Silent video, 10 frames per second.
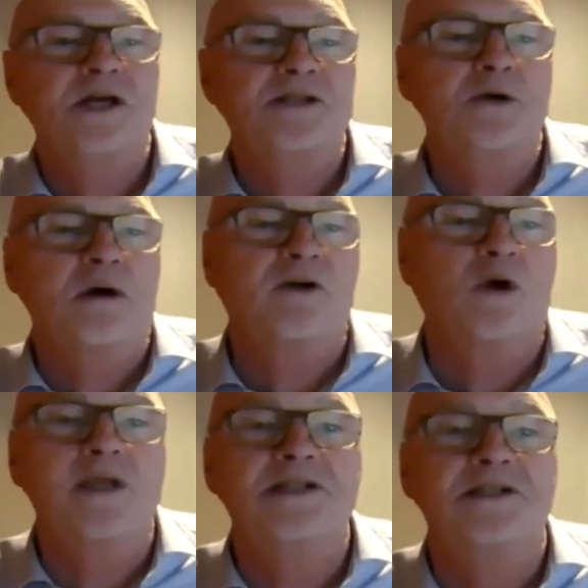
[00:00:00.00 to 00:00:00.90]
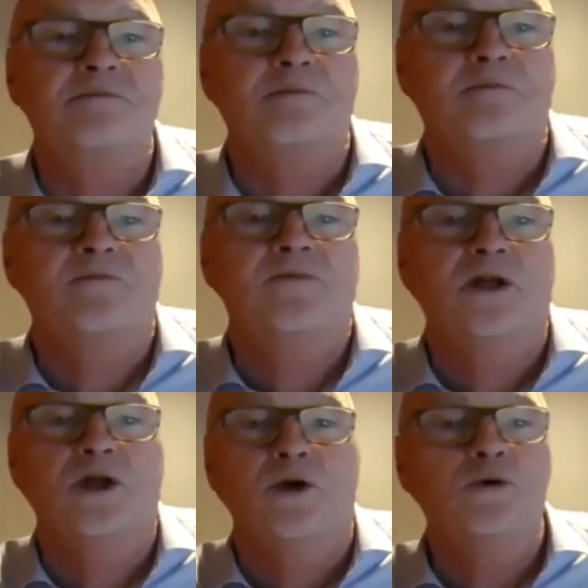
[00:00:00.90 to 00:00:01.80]
I do have a question for
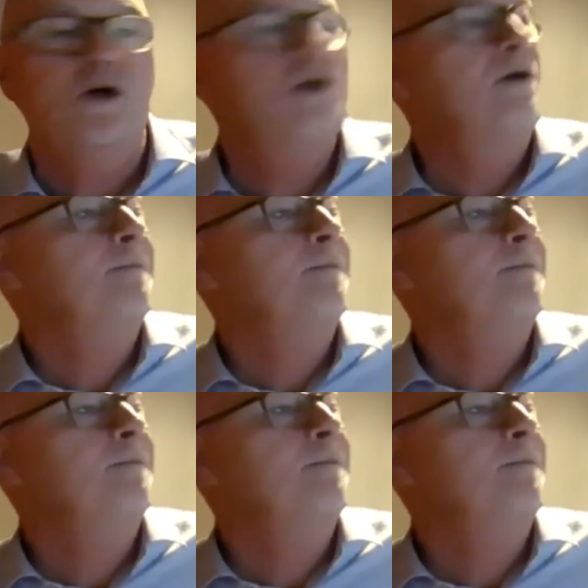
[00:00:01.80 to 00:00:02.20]
Luke